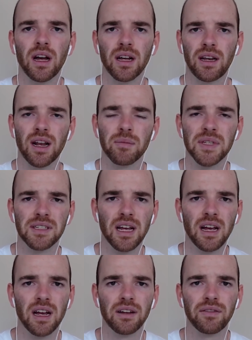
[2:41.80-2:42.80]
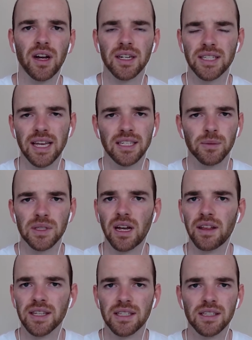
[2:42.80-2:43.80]
club staff. Arteta was
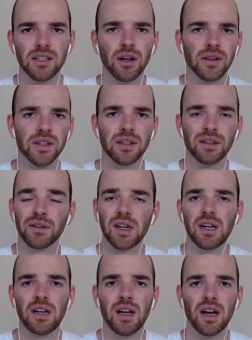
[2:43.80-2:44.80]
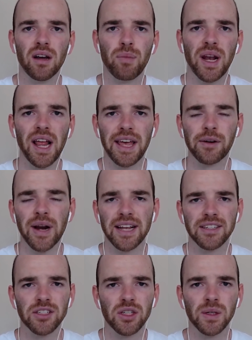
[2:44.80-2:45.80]
like, this is not the sort of player and
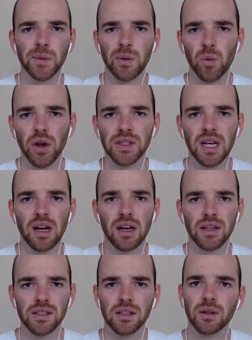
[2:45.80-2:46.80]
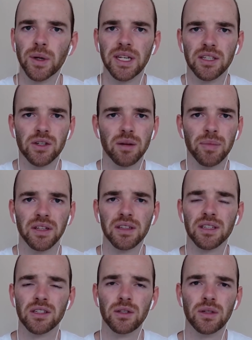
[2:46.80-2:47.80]
attitude we want at Arsenal when he's trying to build
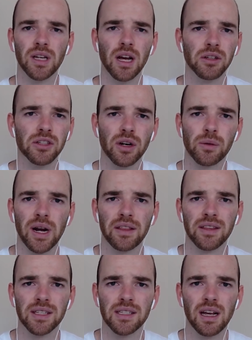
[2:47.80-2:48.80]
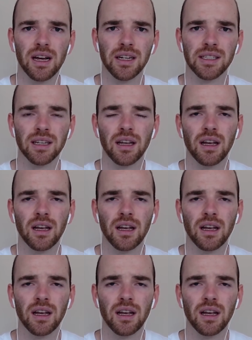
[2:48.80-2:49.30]
this new culture around the side.